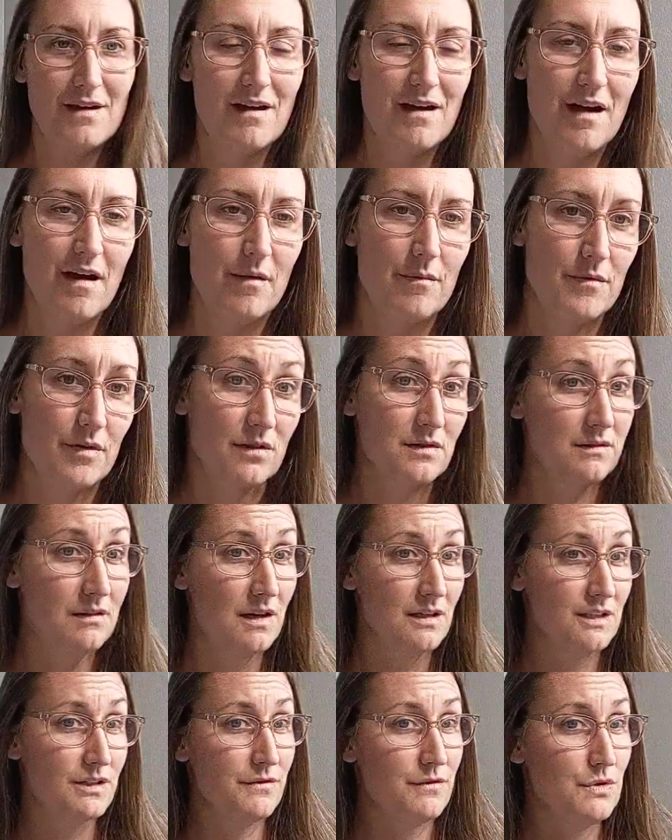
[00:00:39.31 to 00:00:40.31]
Um, there's
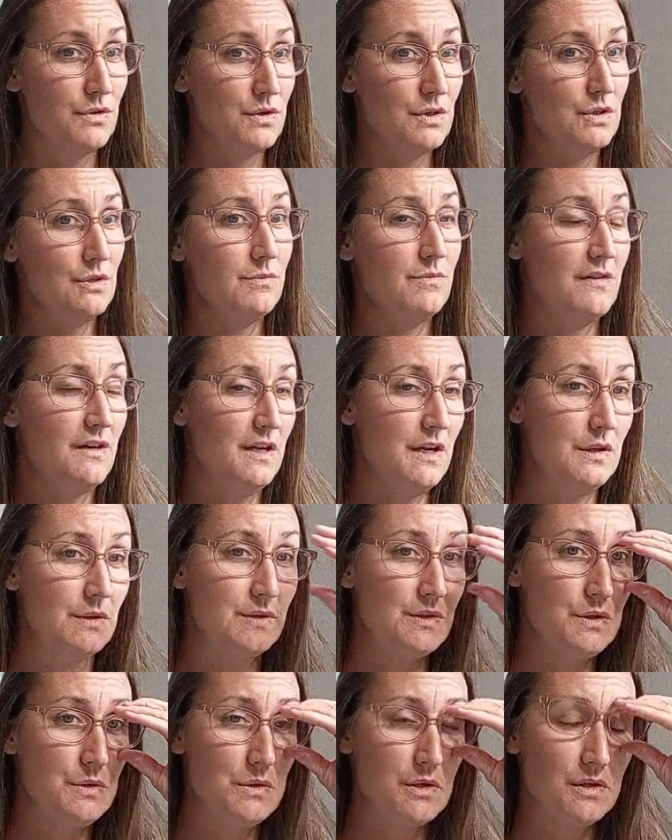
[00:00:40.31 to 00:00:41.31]
lots of YouTube videos
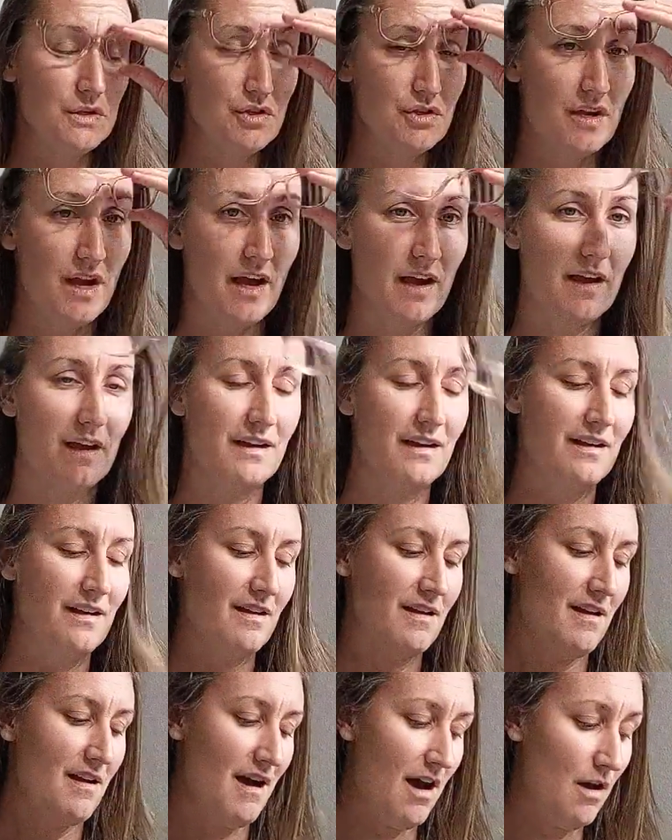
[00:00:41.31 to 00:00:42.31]
that you can check
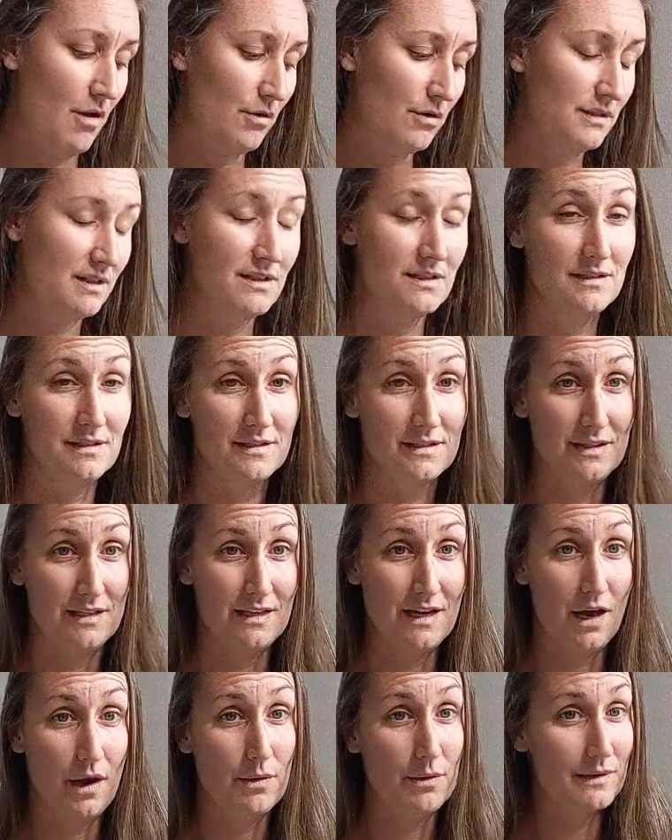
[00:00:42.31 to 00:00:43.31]
out to
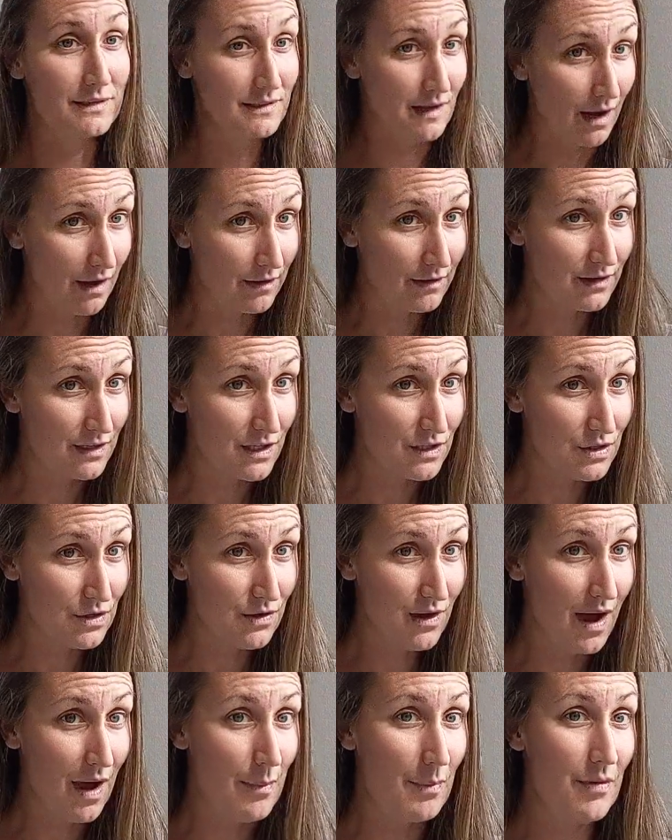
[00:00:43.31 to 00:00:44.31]
see how exactly to do
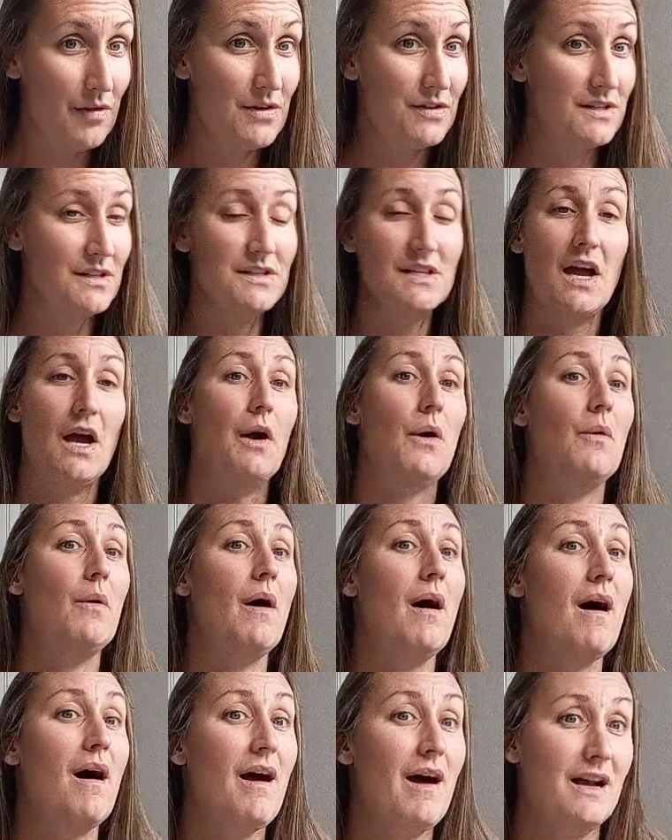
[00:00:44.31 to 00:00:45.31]
that, but this is
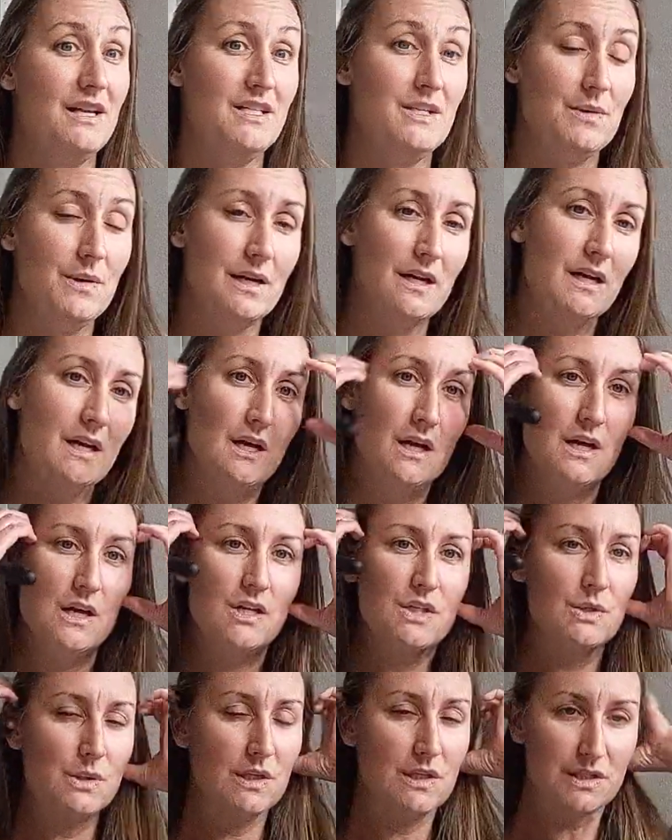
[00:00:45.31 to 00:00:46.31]
how I do it.
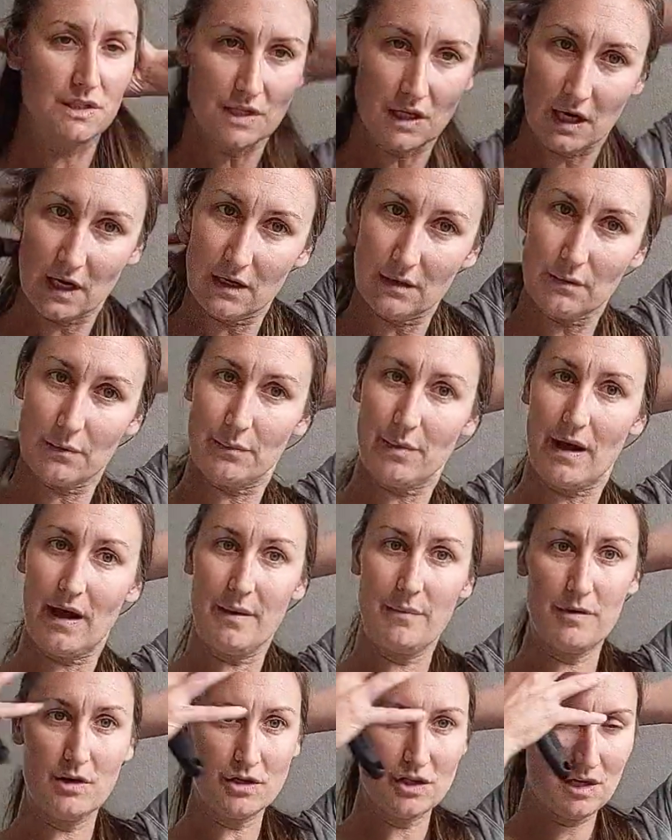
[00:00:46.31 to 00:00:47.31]
So I start by
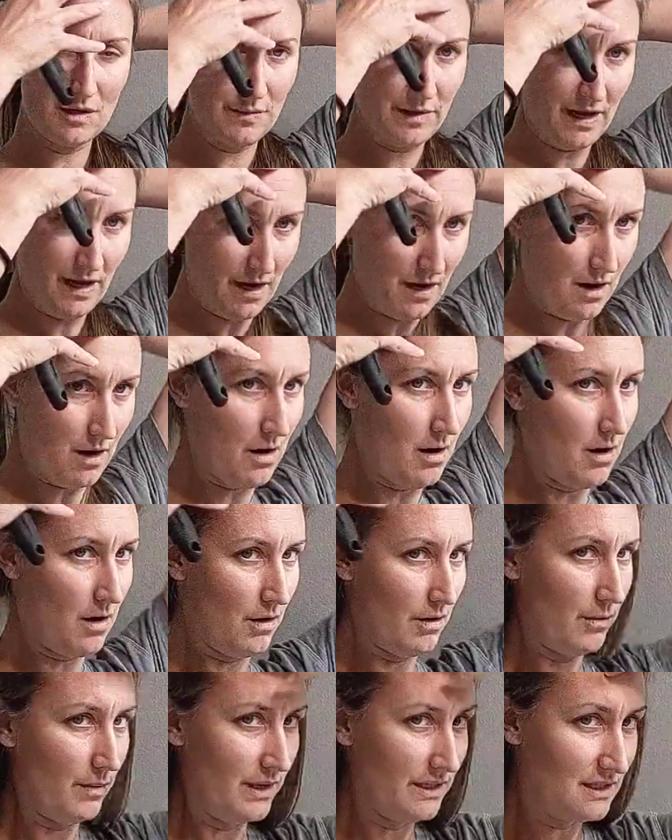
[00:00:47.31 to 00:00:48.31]
brushing my hair all
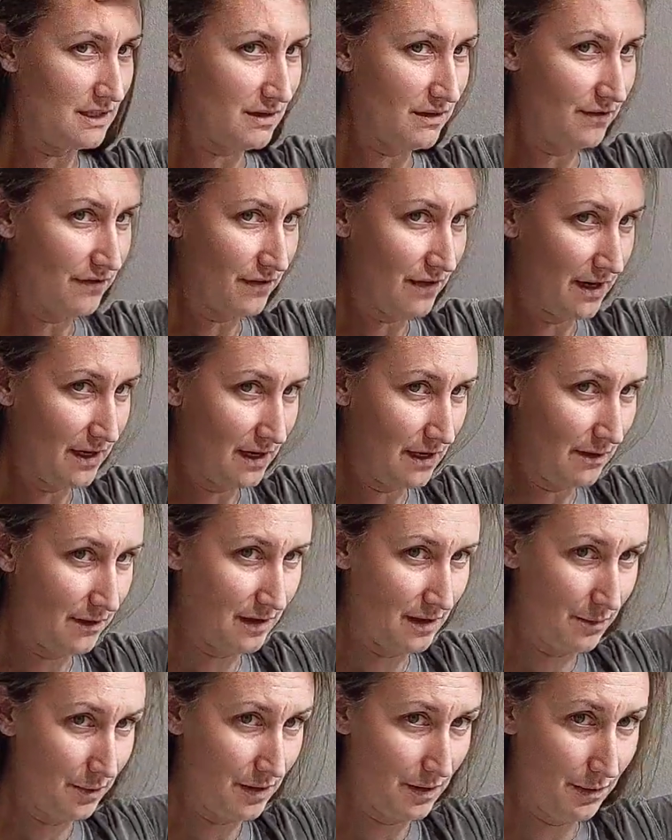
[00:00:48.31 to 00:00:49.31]
the way to the front. I'm
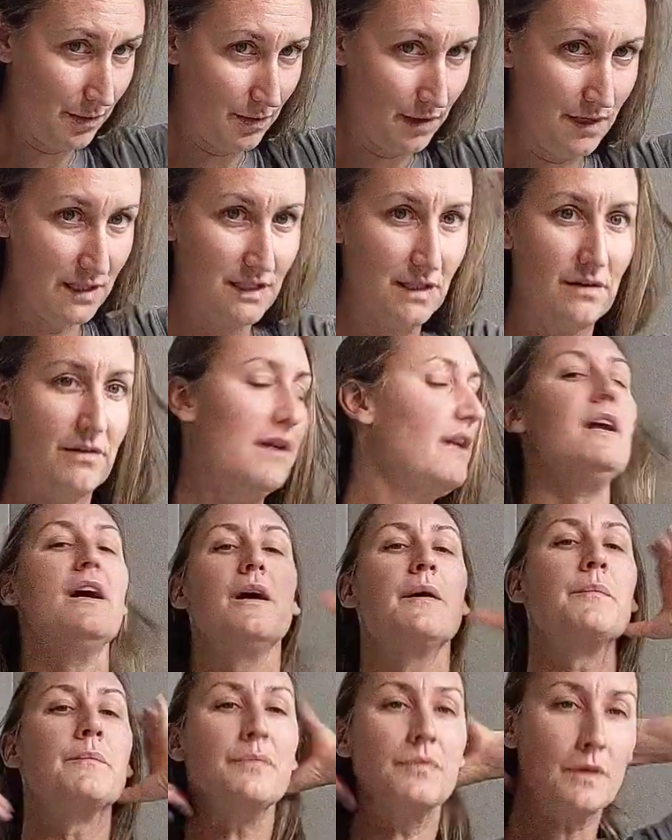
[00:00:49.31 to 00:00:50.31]
gonna put a ponytail right
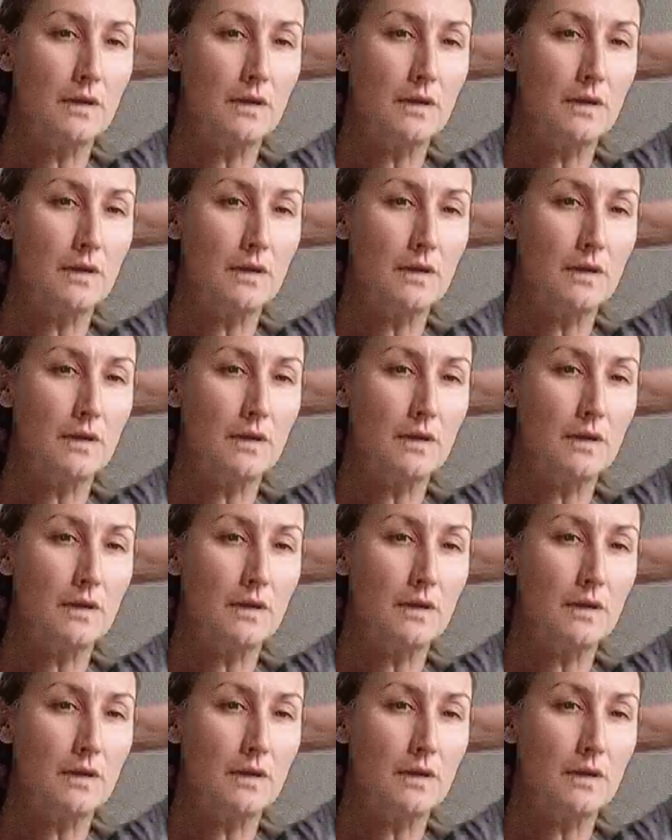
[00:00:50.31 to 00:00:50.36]
here.